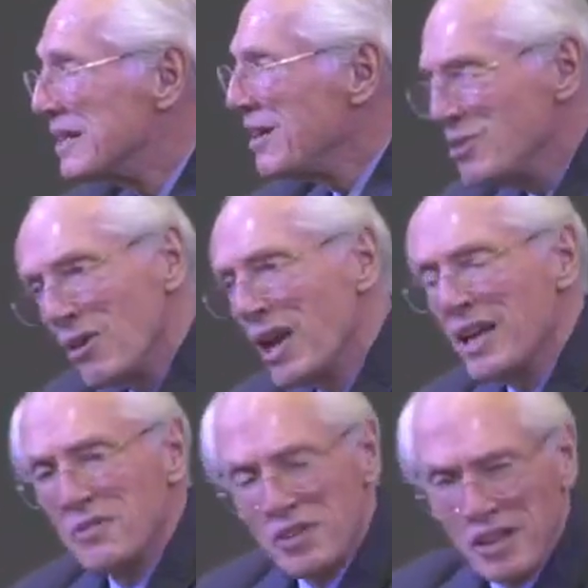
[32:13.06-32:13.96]
They can do a
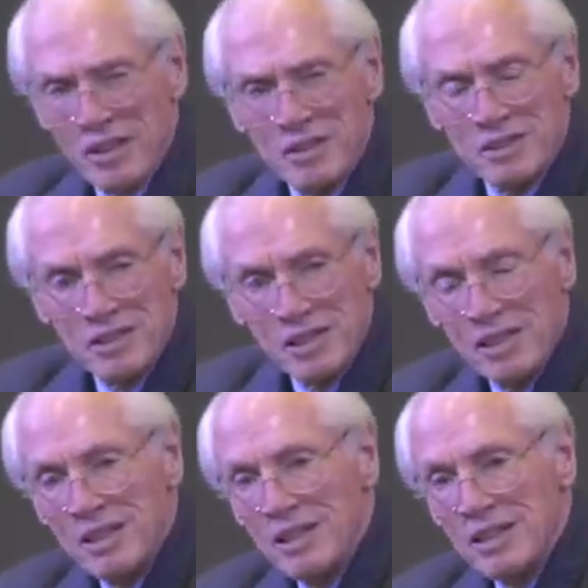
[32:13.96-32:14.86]
lot of things,
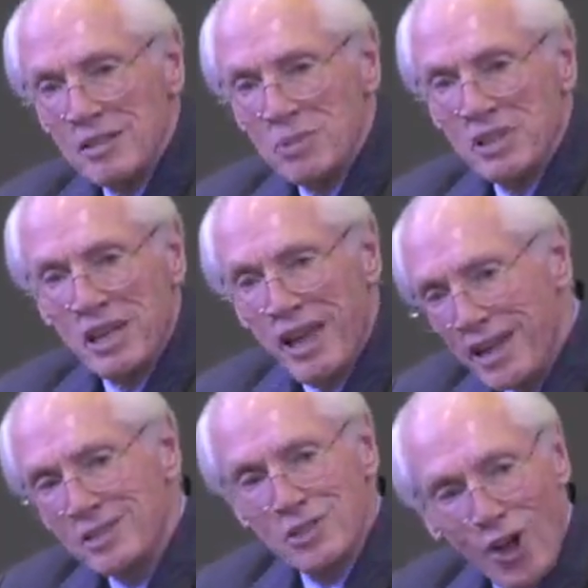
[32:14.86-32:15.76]
but they
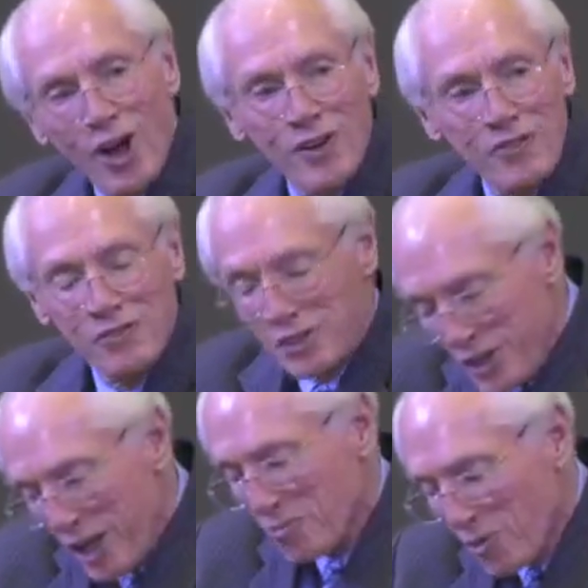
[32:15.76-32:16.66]
can't solve the
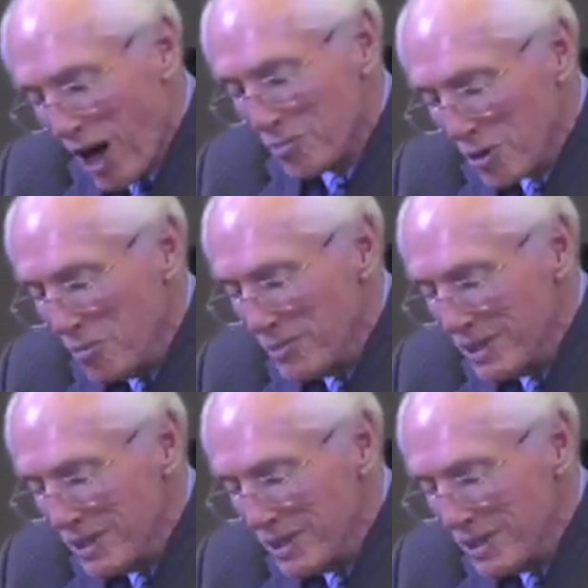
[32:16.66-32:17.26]
death problem.